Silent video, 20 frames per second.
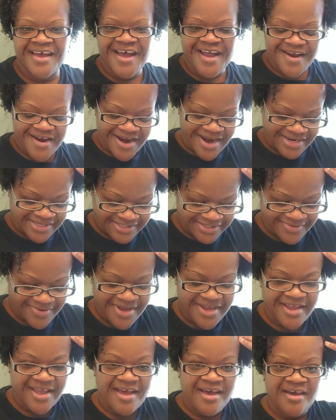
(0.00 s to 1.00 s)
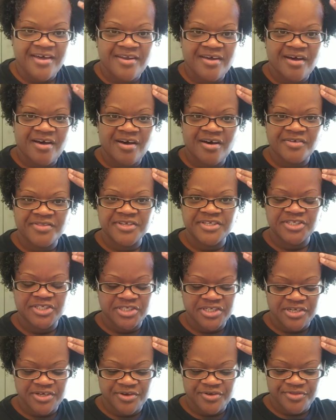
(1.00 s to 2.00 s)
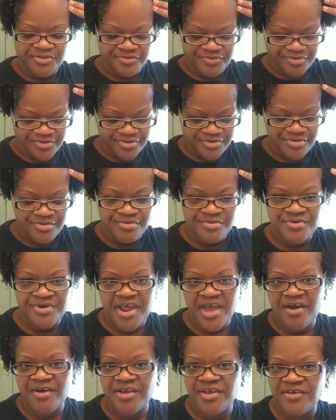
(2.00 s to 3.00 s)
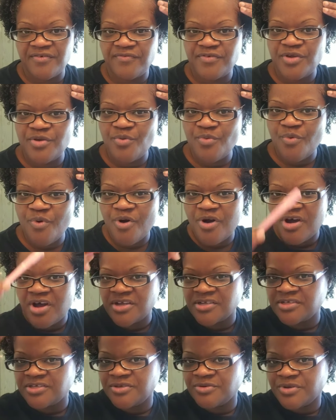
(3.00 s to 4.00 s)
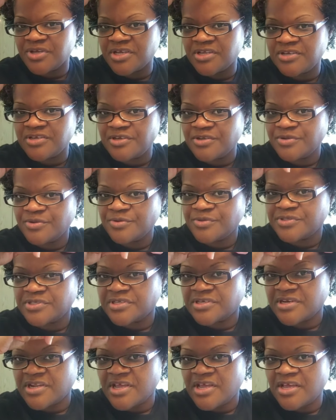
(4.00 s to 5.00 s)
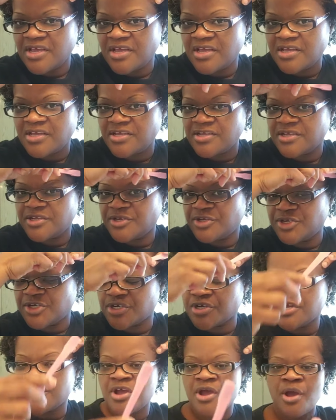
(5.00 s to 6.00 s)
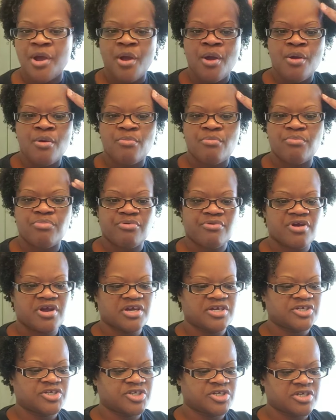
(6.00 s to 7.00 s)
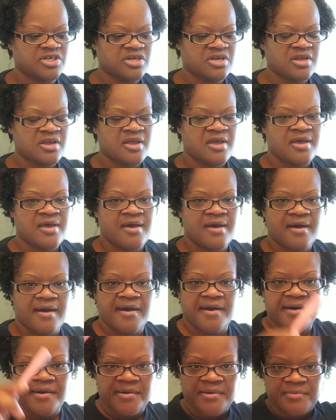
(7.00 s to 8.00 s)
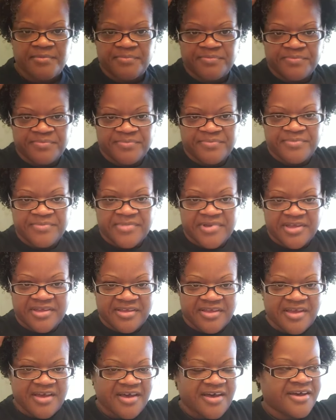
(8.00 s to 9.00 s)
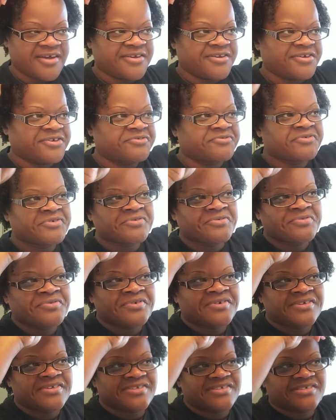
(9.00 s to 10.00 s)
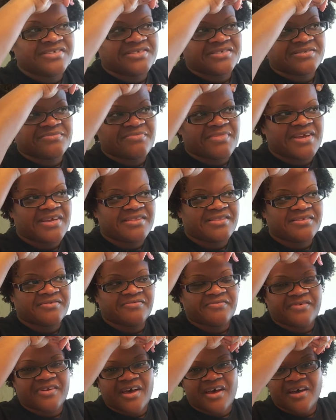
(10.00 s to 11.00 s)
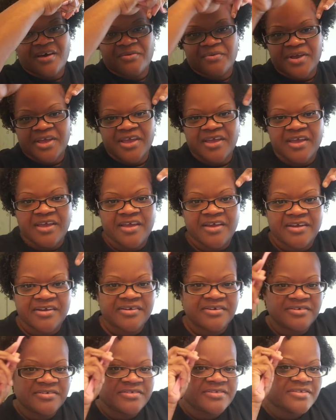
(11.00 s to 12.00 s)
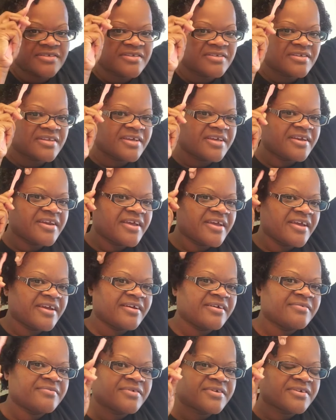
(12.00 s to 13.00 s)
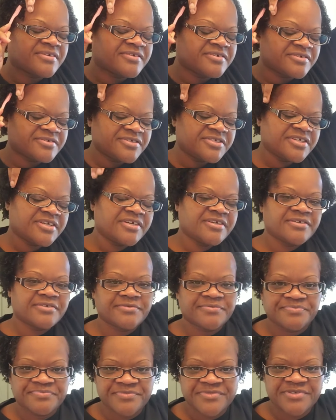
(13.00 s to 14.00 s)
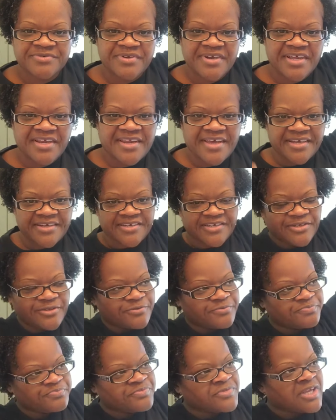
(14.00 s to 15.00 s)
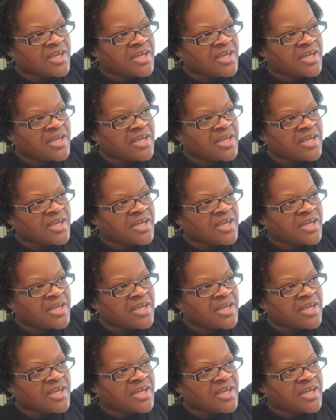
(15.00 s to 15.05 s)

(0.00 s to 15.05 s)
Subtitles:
All right, so I got all the gel through. Now, if you want, you can use an edge brush and kind of just make the flyaway hairs lay down with a little gel. That's what I like to do.